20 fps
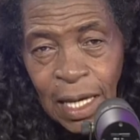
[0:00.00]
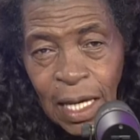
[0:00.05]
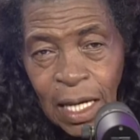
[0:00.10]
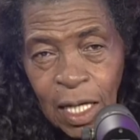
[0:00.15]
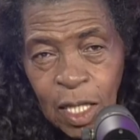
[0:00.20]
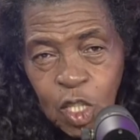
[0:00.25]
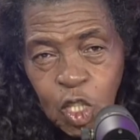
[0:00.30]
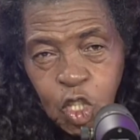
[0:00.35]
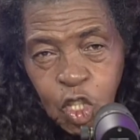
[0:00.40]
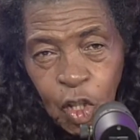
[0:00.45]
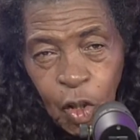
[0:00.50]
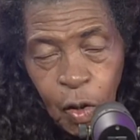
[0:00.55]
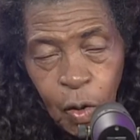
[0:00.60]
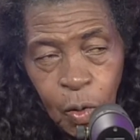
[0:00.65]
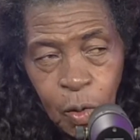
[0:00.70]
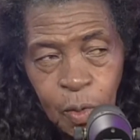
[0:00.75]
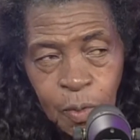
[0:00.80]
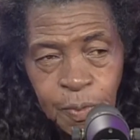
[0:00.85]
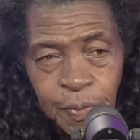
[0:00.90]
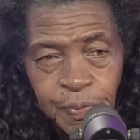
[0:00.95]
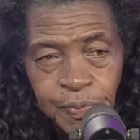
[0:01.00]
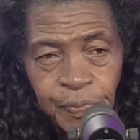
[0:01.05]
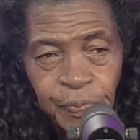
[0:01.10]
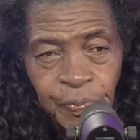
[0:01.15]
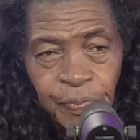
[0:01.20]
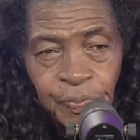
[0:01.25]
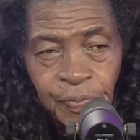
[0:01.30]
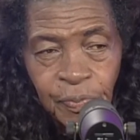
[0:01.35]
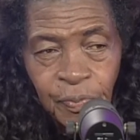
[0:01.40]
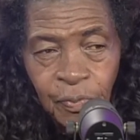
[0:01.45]
So
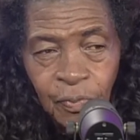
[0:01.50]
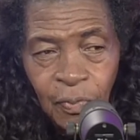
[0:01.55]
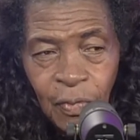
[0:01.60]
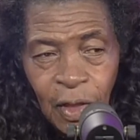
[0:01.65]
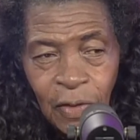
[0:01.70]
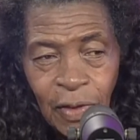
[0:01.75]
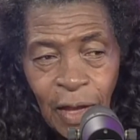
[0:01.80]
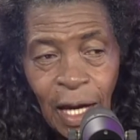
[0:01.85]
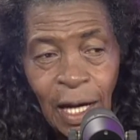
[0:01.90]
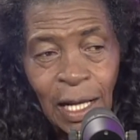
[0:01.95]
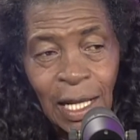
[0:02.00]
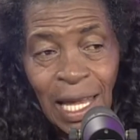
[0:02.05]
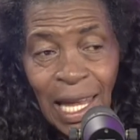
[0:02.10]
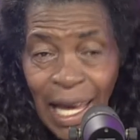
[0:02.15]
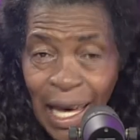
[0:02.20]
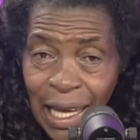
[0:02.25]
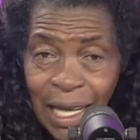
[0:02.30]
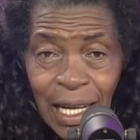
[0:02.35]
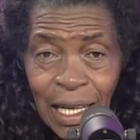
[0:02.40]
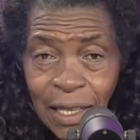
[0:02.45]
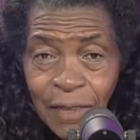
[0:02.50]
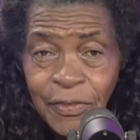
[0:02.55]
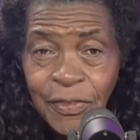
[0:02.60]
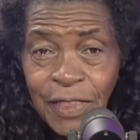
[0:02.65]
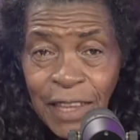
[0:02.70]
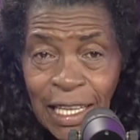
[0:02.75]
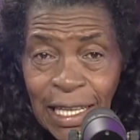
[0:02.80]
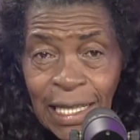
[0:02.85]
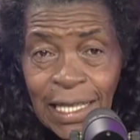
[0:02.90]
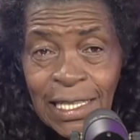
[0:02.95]
there are a lot of
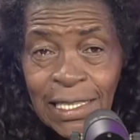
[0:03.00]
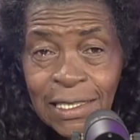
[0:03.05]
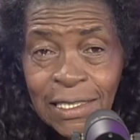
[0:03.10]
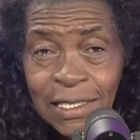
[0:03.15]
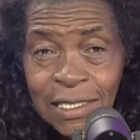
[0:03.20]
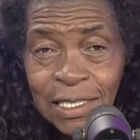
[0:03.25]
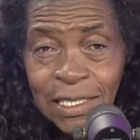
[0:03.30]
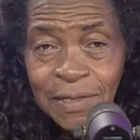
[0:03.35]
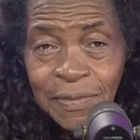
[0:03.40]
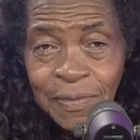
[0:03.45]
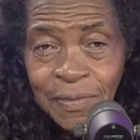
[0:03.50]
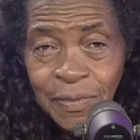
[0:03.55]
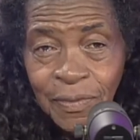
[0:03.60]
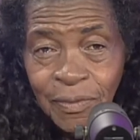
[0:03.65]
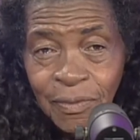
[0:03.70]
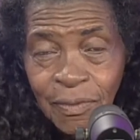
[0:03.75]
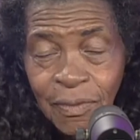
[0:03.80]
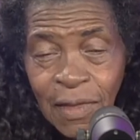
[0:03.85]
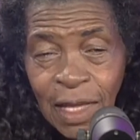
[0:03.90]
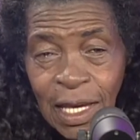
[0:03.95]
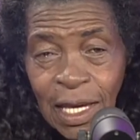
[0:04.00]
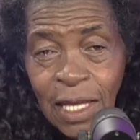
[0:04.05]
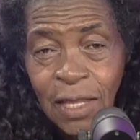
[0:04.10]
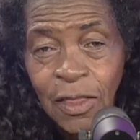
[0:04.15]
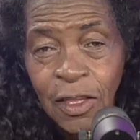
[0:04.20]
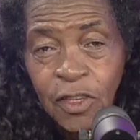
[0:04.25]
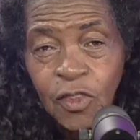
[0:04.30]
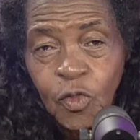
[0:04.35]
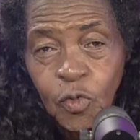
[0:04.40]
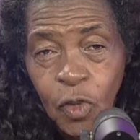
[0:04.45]
things in
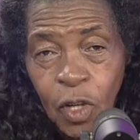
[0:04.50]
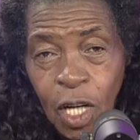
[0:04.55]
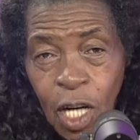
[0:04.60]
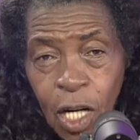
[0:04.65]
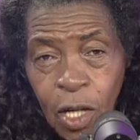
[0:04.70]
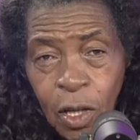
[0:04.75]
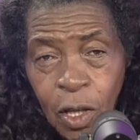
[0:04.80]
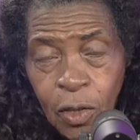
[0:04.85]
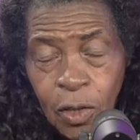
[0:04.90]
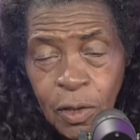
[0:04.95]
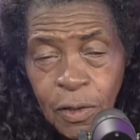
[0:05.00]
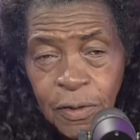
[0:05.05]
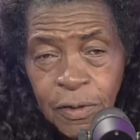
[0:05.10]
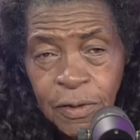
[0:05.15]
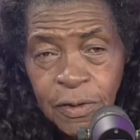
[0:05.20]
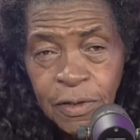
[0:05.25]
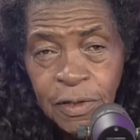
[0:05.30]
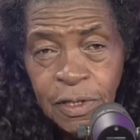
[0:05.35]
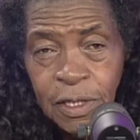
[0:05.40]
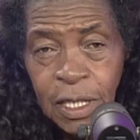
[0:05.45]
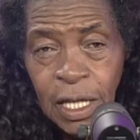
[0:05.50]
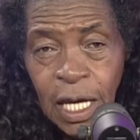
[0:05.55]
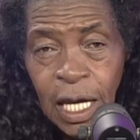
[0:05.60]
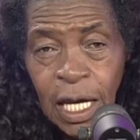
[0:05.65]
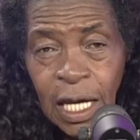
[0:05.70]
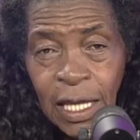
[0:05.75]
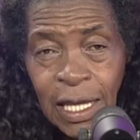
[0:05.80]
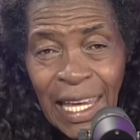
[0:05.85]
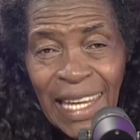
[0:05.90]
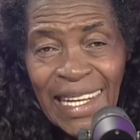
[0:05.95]
this world
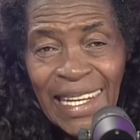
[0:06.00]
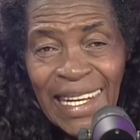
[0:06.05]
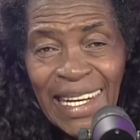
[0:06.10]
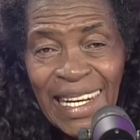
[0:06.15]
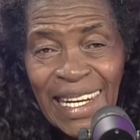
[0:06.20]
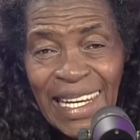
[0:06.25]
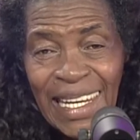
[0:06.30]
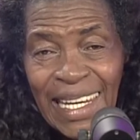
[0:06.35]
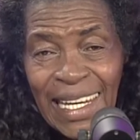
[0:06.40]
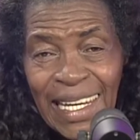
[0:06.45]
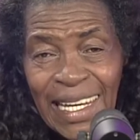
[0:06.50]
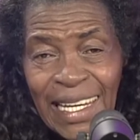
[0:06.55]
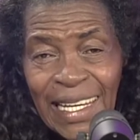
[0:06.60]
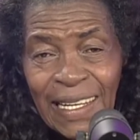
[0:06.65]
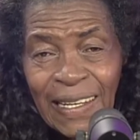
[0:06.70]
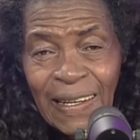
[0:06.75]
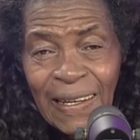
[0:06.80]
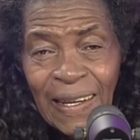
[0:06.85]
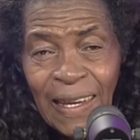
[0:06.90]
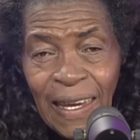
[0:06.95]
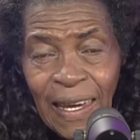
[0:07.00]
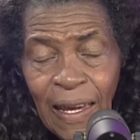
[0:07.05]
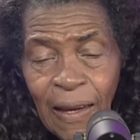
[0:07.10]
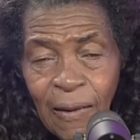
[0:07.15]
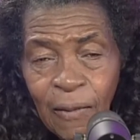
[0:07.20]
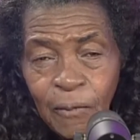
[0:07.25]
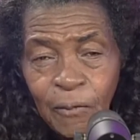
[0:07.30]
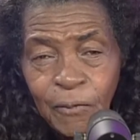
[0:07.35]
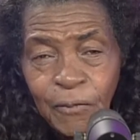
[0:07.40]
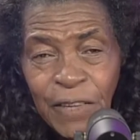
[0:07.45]
that need
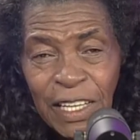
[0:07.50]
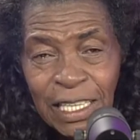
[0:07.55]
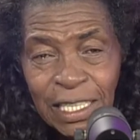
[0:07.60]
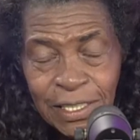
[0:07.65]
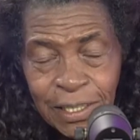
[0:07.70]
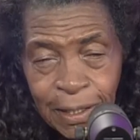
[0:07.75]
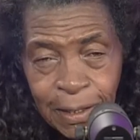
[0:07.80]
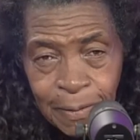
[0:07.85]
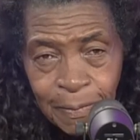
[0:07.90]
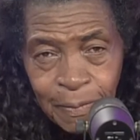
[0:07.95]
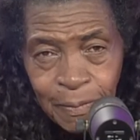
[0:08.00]
fixing.